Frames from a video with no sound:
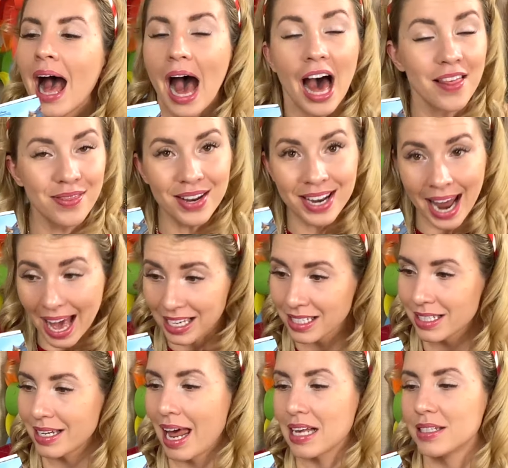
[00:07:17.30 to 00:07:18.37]
At the
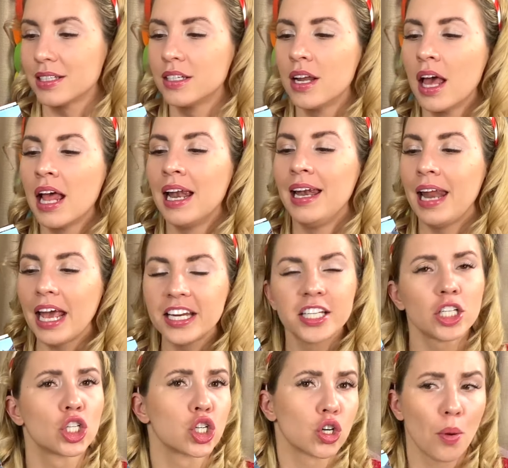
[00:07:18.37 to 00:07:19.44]
next lesson,
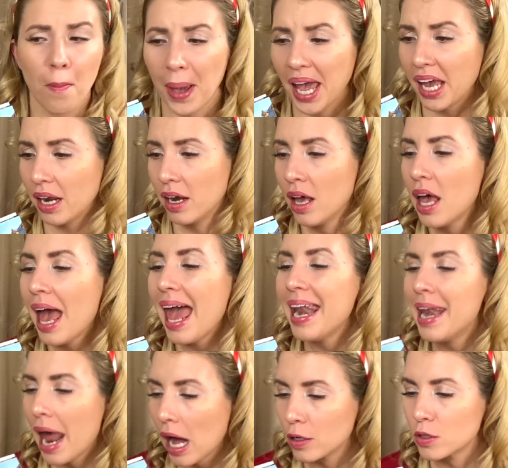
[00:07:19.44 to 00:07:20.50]
Lady Tremaine
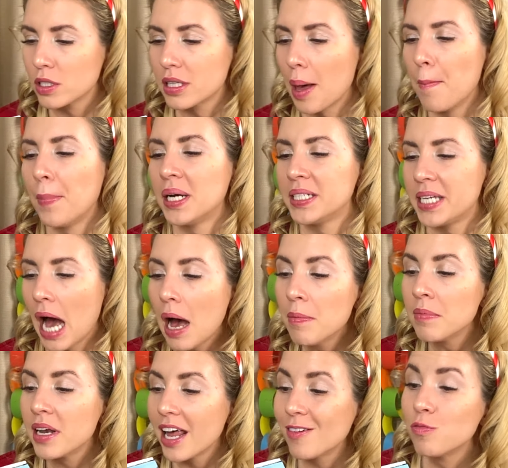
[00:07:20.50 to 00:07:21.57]
announced that
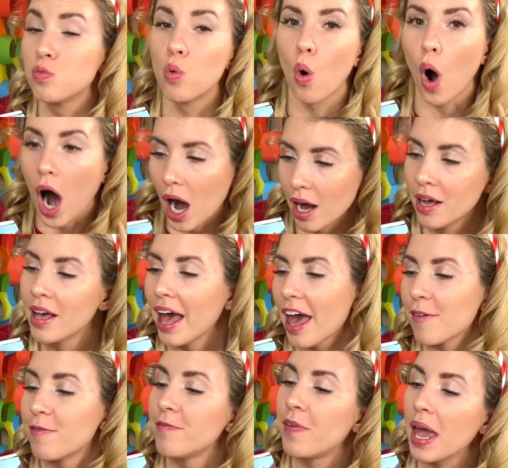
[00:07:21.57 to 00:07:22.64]
Madame Lavoie,
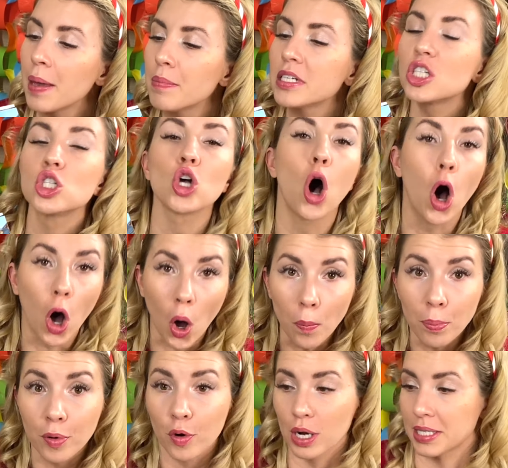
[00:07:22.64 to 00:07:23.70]
a famous
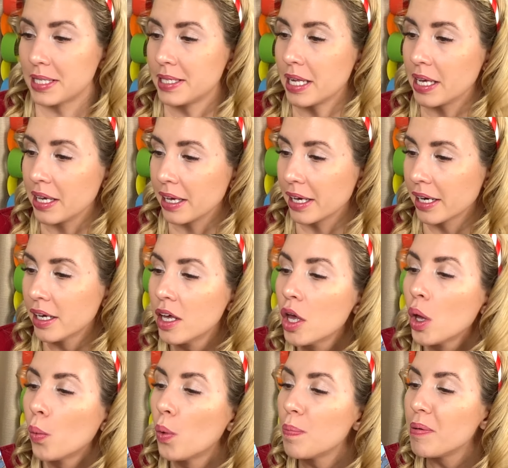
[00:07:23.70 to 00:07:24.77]
opera singer,
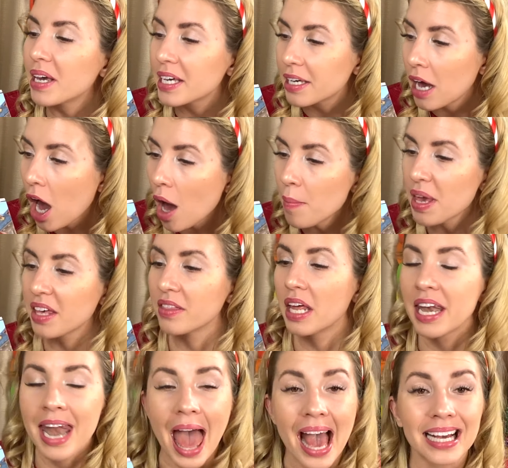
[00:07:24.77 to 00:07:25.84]
would be coming the
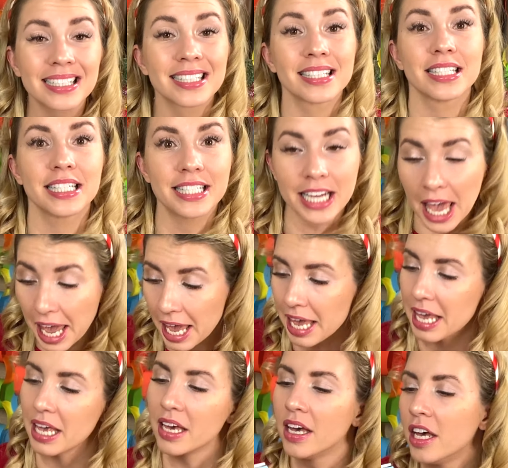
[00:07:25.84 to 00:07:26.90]
next day.